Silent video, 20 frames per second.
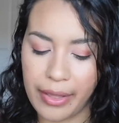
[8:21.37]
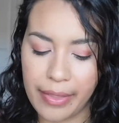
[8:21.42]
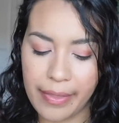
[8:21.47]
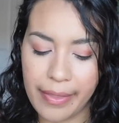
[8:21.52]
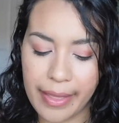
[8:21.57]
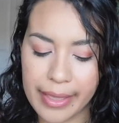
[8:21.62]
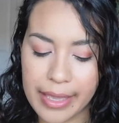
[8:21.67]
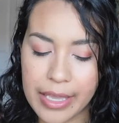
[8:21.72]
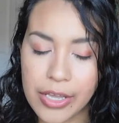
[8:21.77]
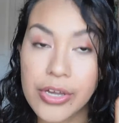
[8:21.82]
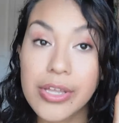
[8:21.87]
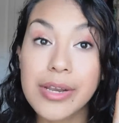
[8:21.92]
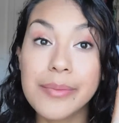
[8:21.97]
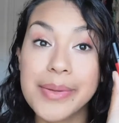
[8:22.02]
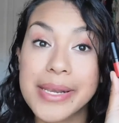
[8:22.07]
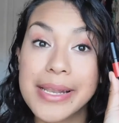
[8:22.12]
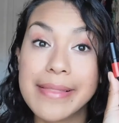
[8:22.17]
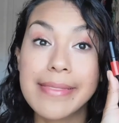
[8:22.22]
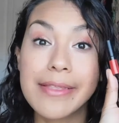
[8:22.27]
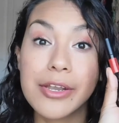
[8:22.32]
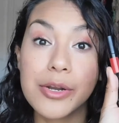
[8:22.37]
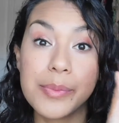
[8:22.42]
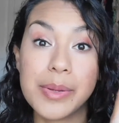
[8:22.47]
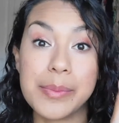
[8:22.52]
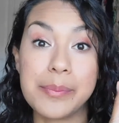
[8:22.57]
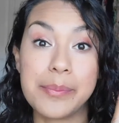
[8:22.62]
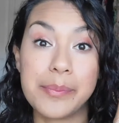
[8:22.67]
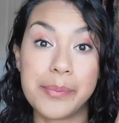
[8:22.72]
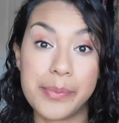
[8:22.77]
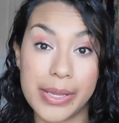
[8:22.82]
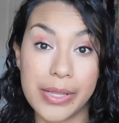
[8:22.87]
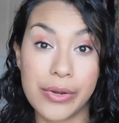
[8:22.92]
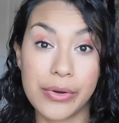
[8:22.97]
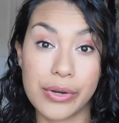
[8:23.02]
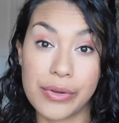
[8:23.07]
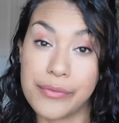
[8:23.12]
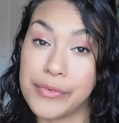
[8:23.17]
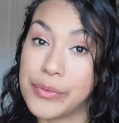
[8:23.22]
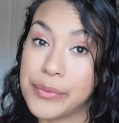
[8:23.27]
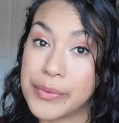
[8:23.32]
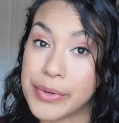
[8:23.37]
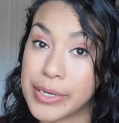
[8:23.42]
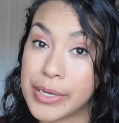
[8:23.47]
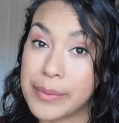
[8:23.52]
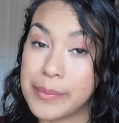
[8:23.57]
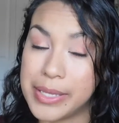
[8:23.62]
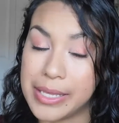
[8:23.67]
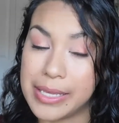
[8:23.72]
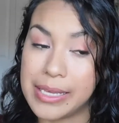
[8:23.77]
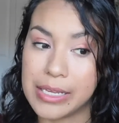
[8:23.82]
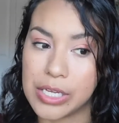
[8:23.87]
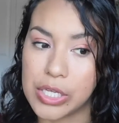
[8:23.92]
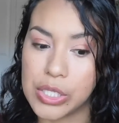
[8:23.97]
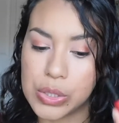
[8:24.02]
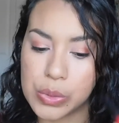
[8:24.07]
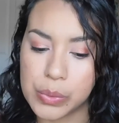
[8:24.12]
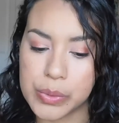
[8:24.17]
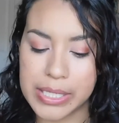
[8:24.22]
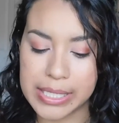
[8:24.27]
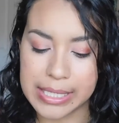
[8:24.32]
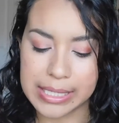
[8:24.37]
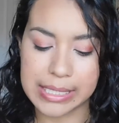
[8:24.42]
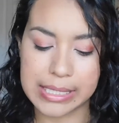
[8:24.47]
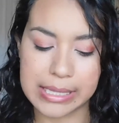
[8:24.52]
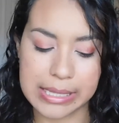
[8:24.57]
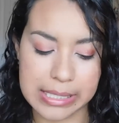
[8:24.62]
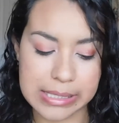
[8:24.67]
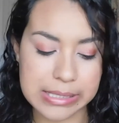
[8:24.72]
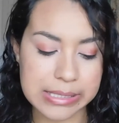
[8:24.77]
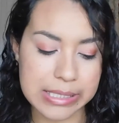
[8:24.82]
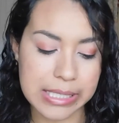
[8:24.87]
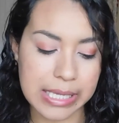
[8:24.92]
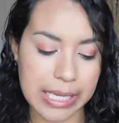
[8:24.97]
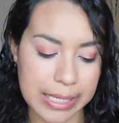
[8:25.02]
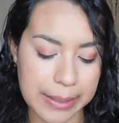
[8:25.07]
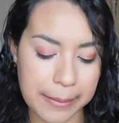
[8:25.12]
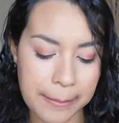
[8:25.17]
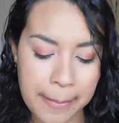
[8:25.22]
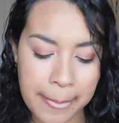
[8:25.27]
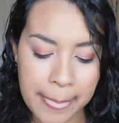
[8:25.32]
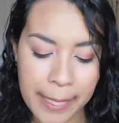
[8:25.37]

Like it could have been a little bit bigger if you were going to be including it in this kit.